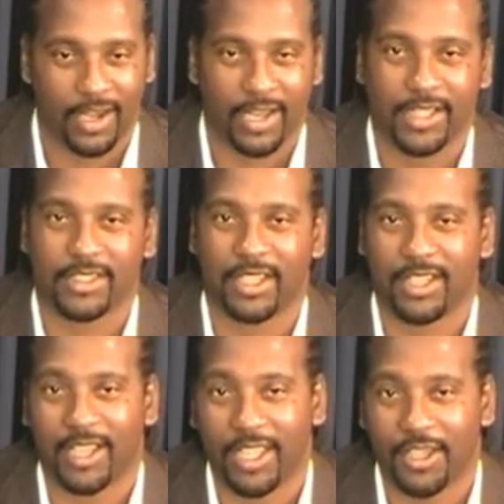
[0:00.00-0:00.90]
It's
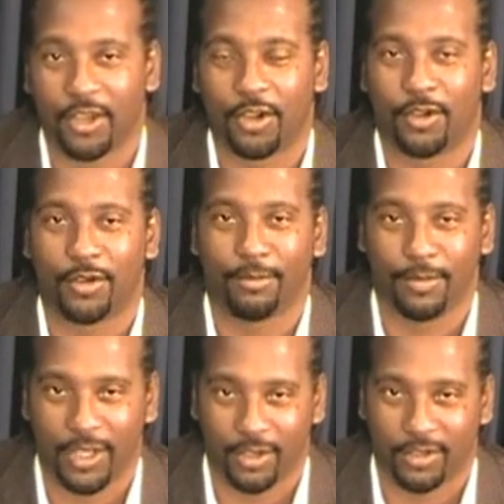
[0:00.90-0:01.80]
illegal
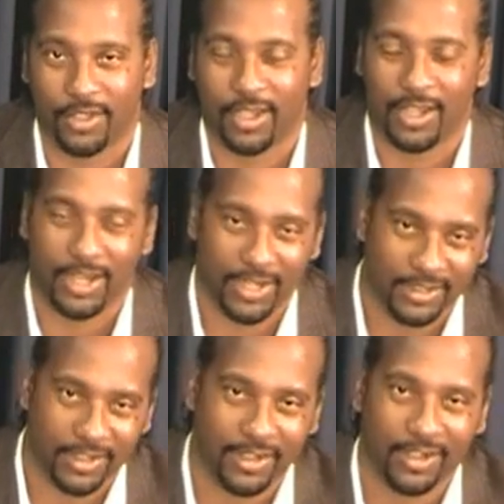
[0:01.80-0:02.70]
milk
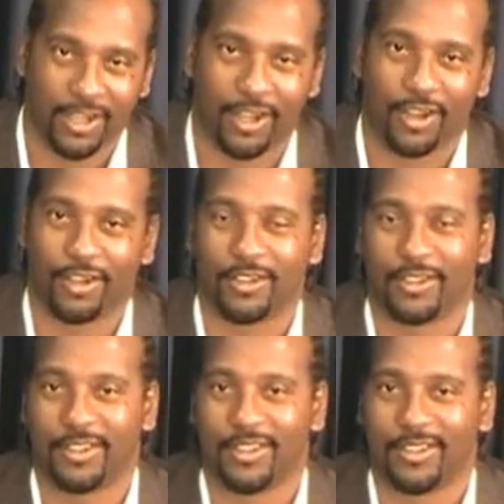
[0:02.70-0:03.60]
under the law.
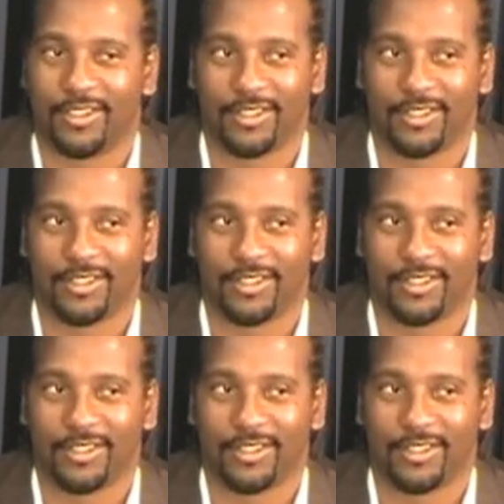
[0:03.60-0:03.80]
Under,